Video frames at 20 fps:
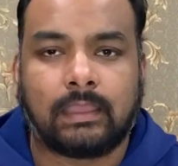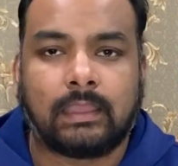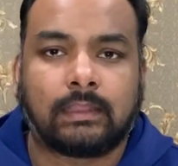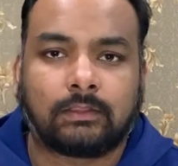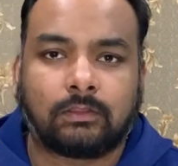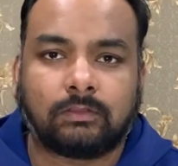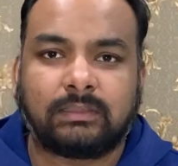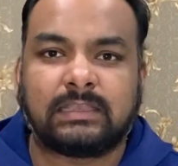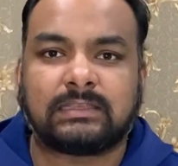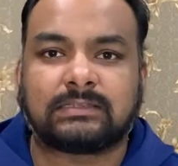
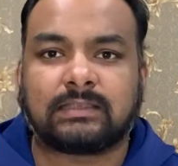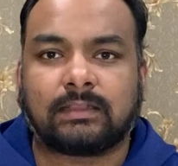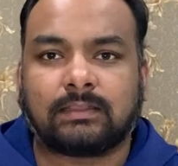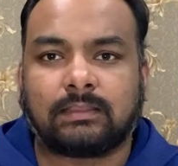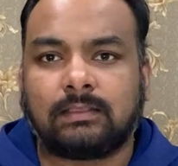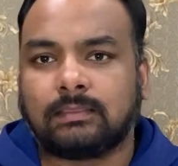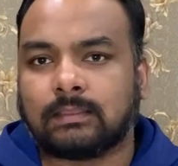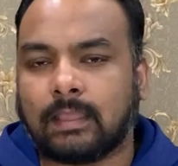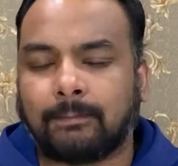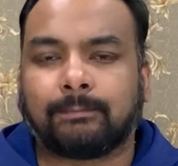Now, these are the
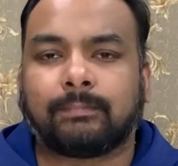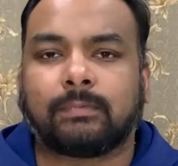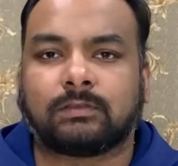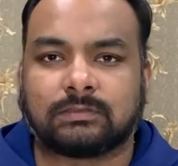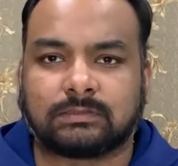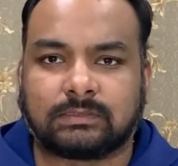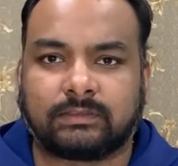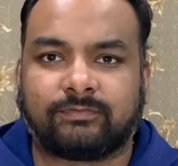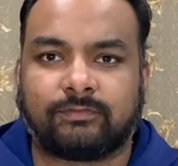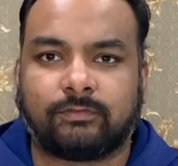
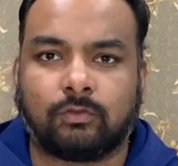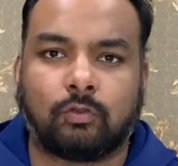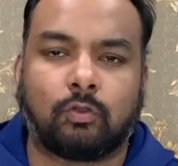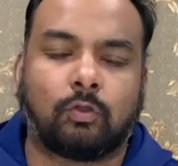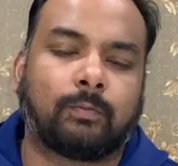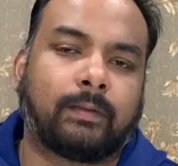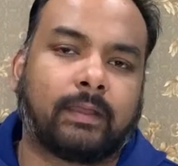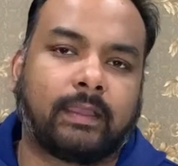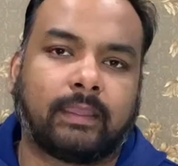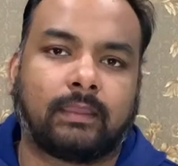numbers if you
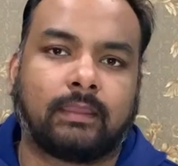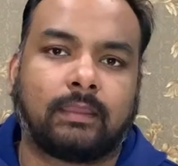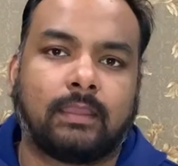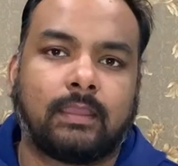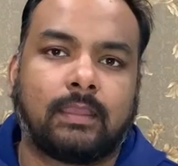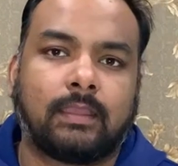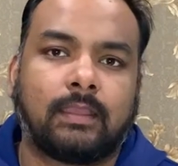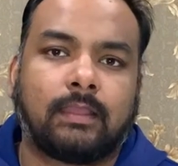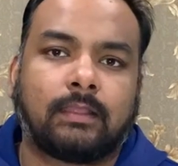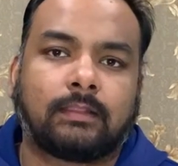go by.
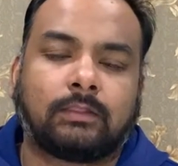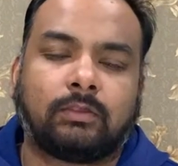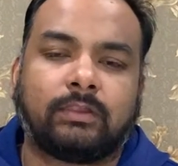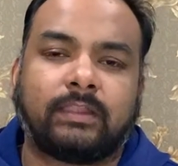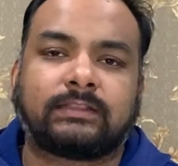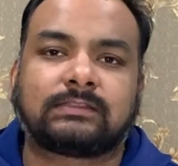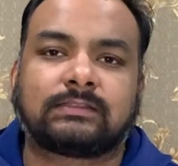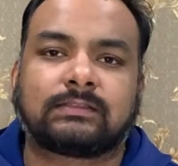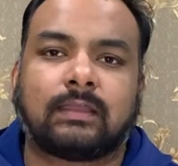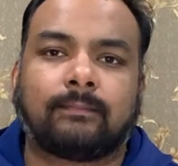Now,
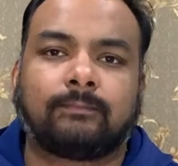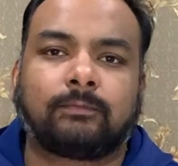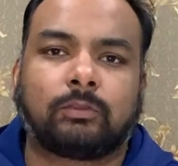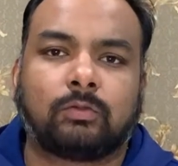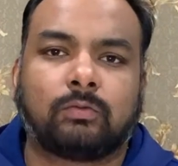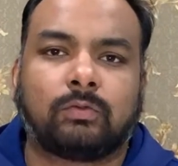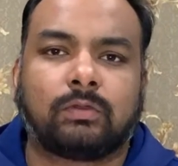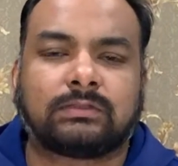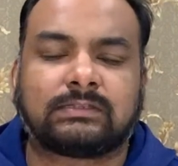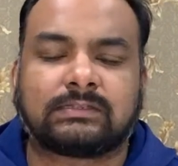let's come
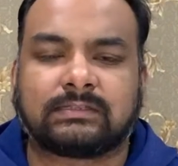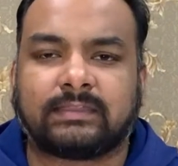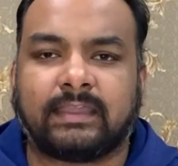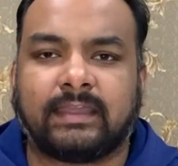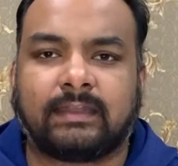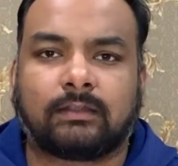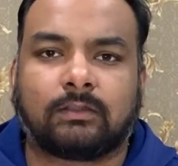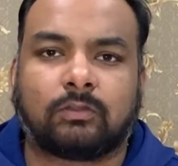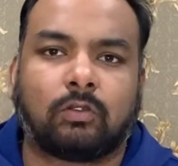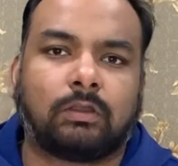to a
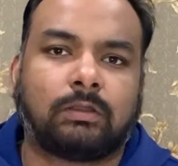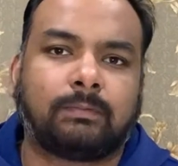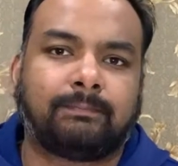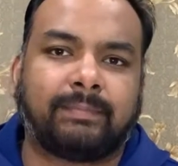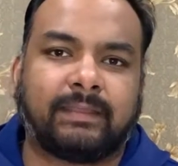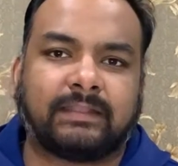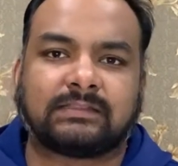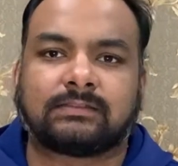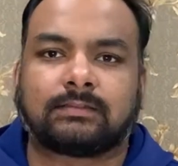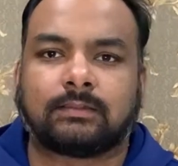state called
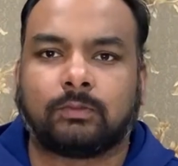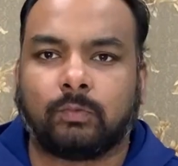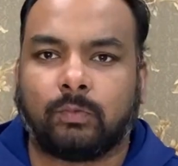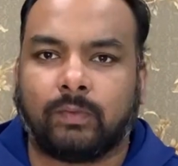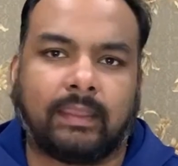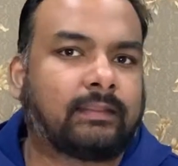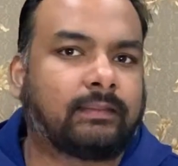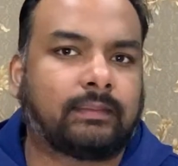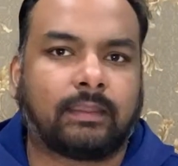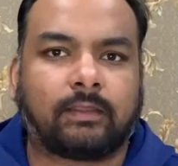
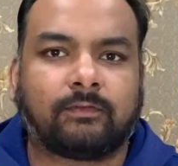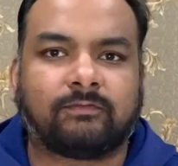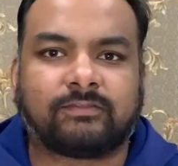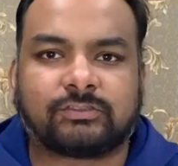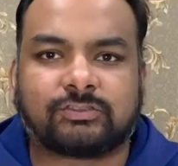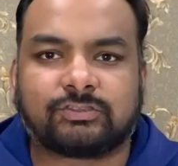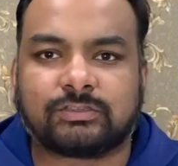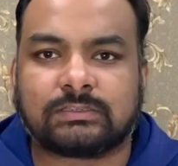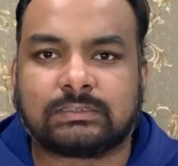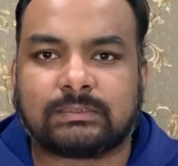Pennsylvania,
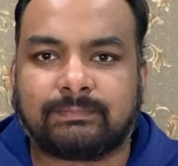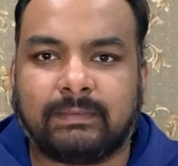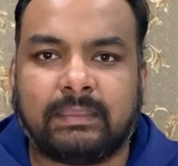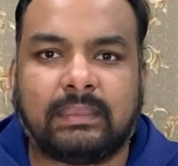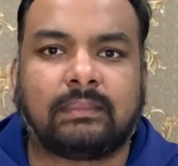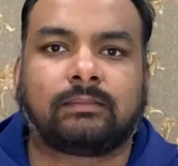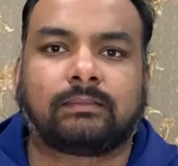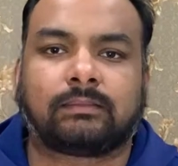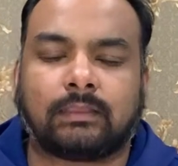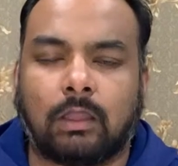which is
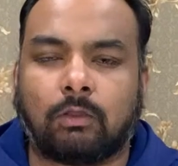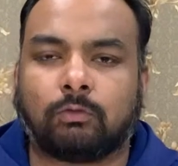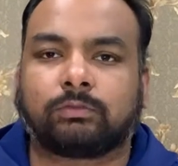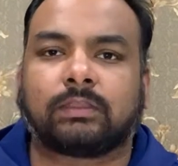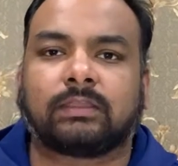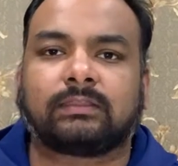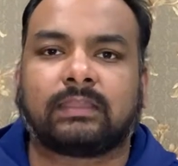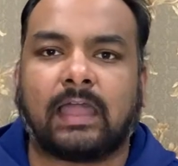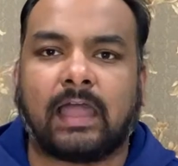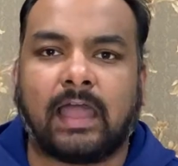being
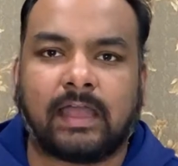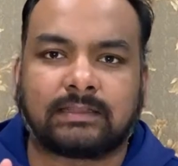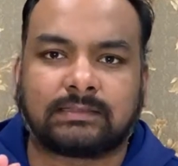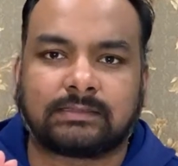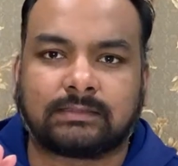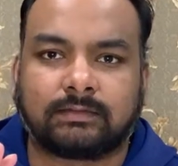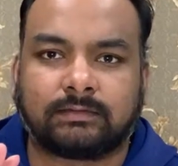touted as the